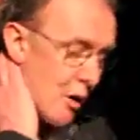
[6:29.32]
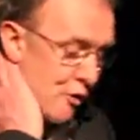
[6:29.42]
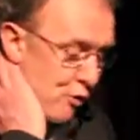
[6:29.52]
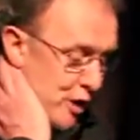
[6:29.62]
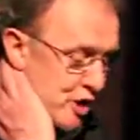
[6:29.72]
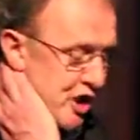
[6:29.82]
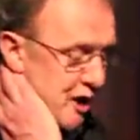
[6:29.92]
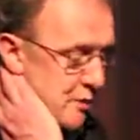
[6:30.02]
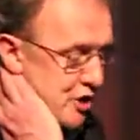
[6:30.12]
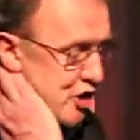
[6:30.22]
out of which
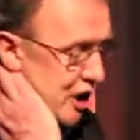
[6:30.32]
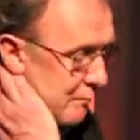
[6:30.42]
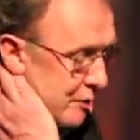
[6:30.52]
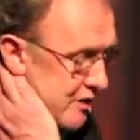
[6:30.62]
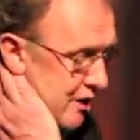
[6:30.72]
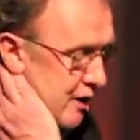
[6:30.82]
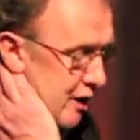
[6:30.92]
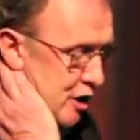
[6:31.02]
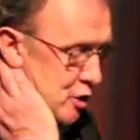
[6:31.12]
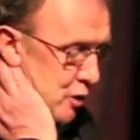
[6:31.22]
Seamus shaped his
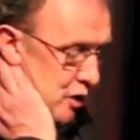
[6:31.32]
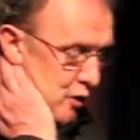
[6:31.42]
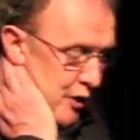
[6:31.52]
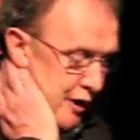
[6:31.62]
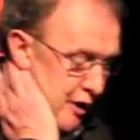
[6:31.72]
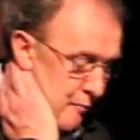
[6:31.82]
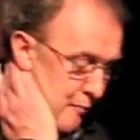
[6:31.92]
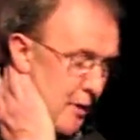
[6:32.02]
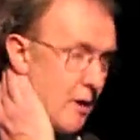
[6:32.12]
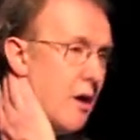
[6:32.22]
intellectual career,
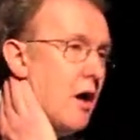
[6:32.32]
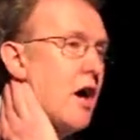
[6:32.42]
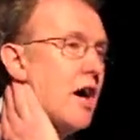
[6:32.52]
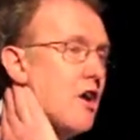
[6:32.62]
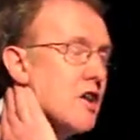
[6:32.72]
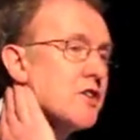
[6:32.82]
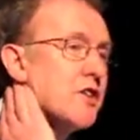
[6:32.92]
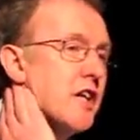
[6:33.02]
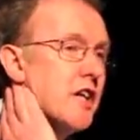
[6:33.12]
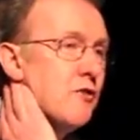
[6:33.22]
and
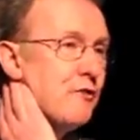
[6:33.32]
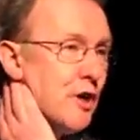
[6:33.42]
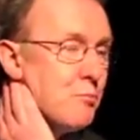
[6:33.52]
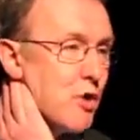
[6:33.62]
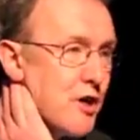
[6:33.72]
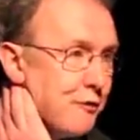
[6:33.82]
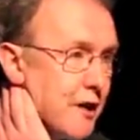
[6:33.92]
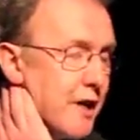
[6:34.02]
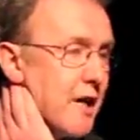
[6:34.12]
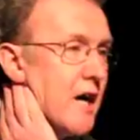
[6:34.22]
also to give very
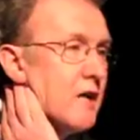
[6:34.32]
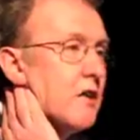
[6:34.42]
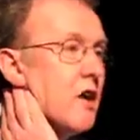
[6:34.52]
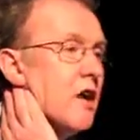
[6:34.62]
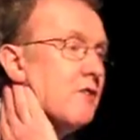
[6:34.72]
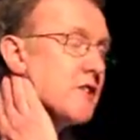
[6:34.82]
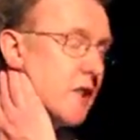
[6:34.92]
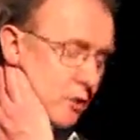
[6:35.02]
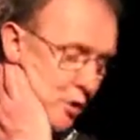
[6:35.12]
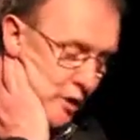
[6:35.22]
briefly again, and
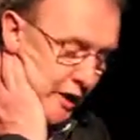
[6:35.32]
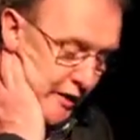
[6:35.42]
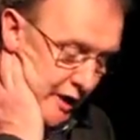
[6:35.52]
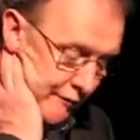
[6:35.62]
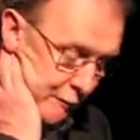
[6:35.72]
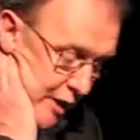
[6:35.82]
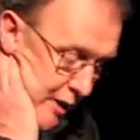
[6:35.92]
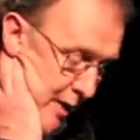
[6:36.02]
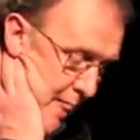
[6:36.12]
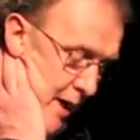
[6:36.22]
obviously crudely in that
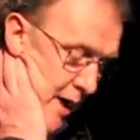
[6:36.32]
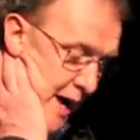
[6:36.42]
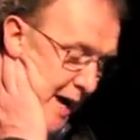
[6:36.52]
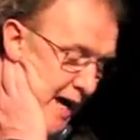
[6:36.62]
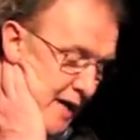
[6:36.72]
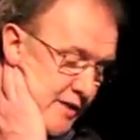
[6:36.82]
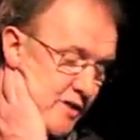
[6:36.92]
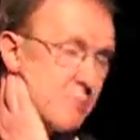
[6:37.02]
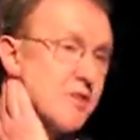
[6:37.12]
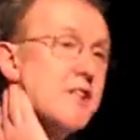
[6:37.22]
way,
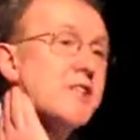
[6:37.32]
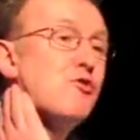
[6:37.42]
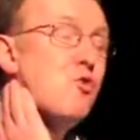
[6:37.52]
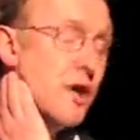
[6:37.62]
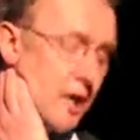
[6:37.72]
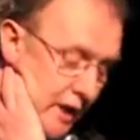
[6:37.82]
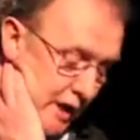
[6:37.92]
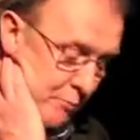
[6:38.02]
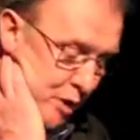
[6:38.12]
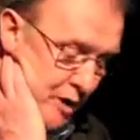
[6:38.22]
some sense of what
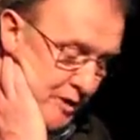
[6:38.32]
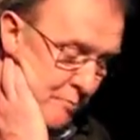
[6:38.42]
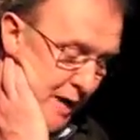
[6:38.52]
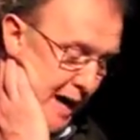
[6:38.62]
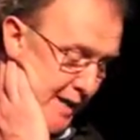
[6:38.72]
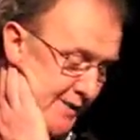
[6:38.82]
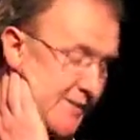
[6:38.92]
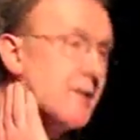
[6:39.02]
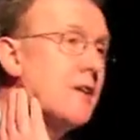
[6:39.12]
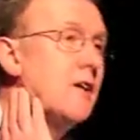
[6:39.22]
he brought to
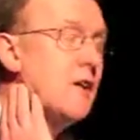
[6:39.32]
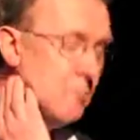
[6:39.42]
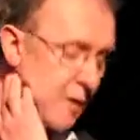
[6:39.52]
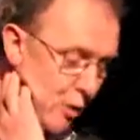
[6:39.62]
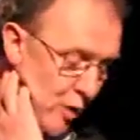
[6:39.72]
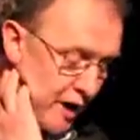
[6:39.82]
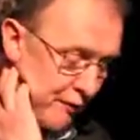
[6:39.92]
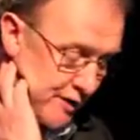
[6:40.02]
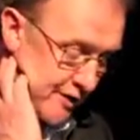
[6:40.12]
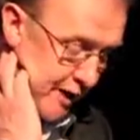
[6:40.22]
pass by
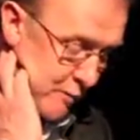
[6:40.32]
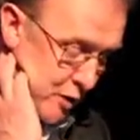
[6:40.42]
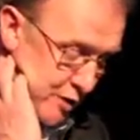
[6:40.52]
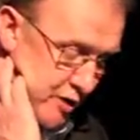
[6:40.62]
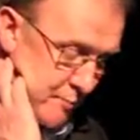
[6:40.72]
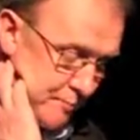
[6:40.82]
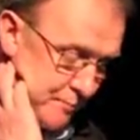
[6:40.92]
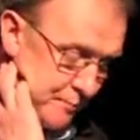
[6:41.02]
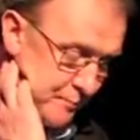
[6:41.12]
way of his labours.